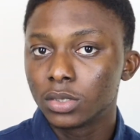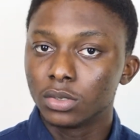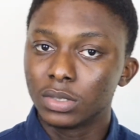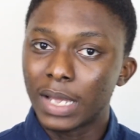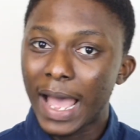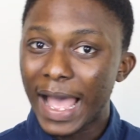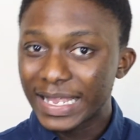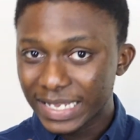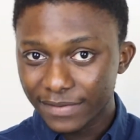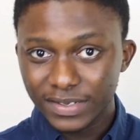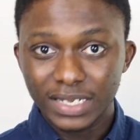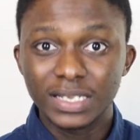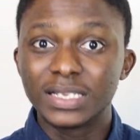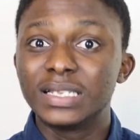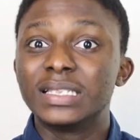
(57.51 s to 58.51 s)
So as I've
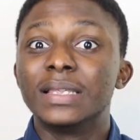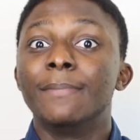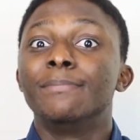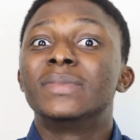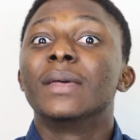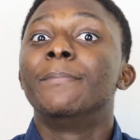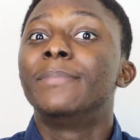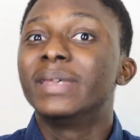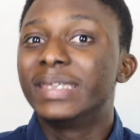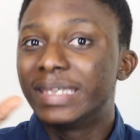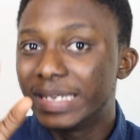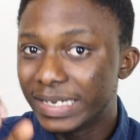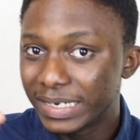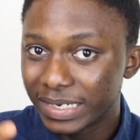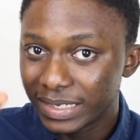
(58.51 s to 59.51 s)
said, this is the
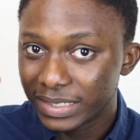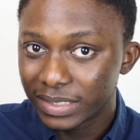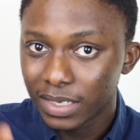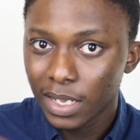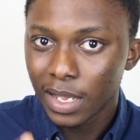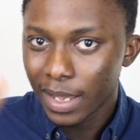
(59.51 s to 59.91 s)
beginners